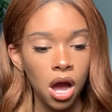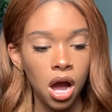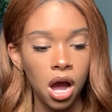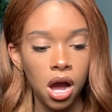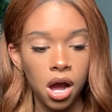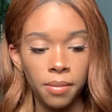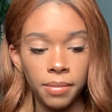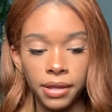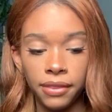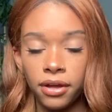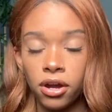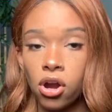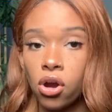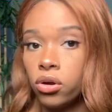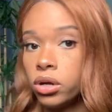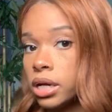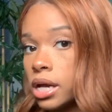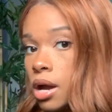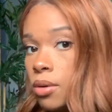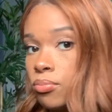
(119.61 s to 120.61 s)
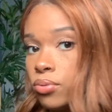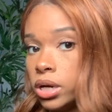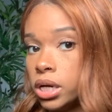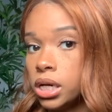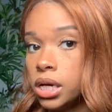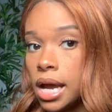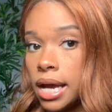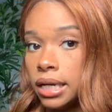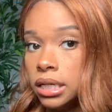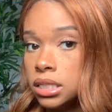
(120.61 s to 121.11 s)
Um, and they're holding up pretty
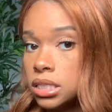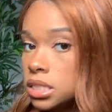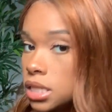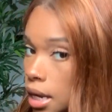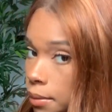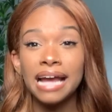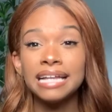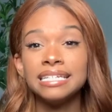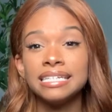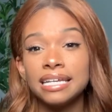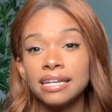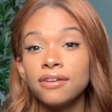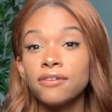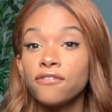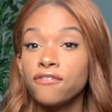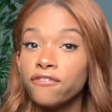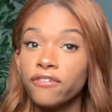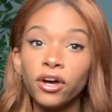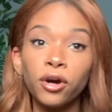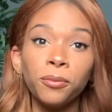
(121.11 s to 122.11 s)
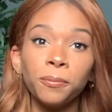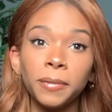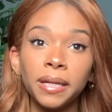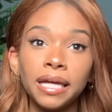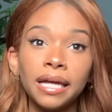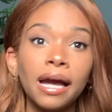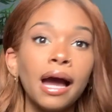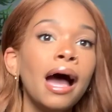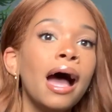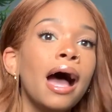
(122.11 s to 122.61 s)
nice. I mean, I didn't film
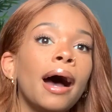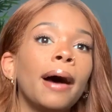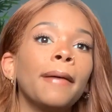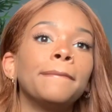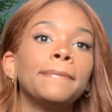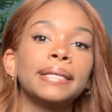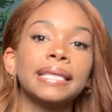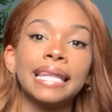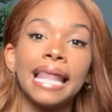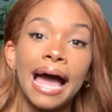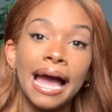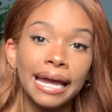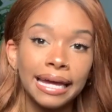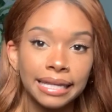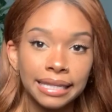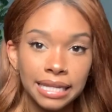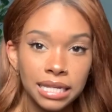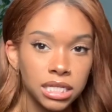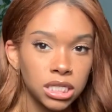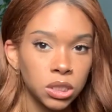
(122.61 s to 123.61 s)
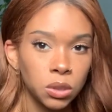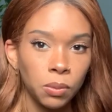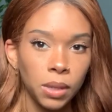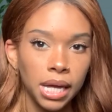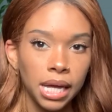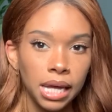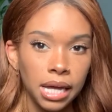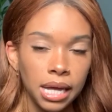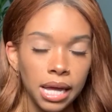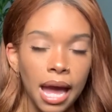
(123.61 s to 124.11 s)
me applying this
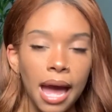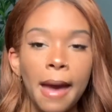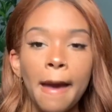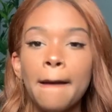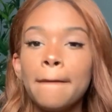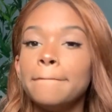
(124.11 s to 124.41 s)
wig,